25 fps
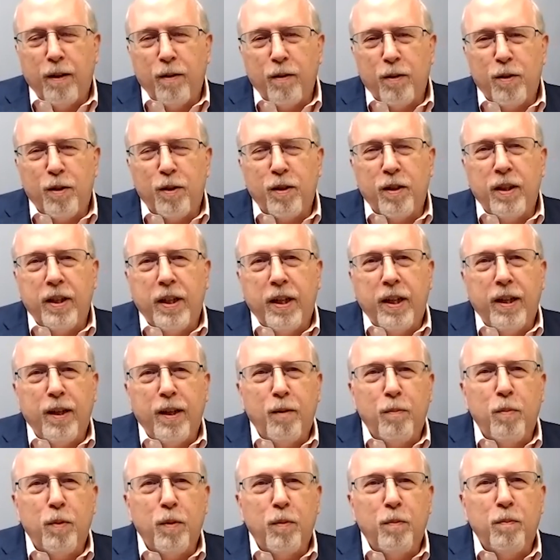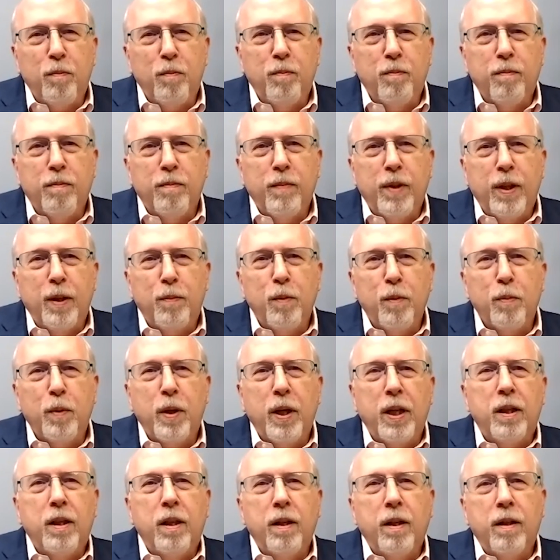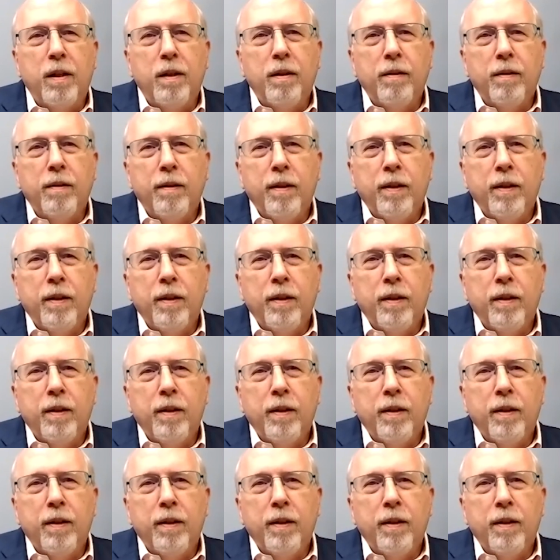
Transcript: certainly to help them get there.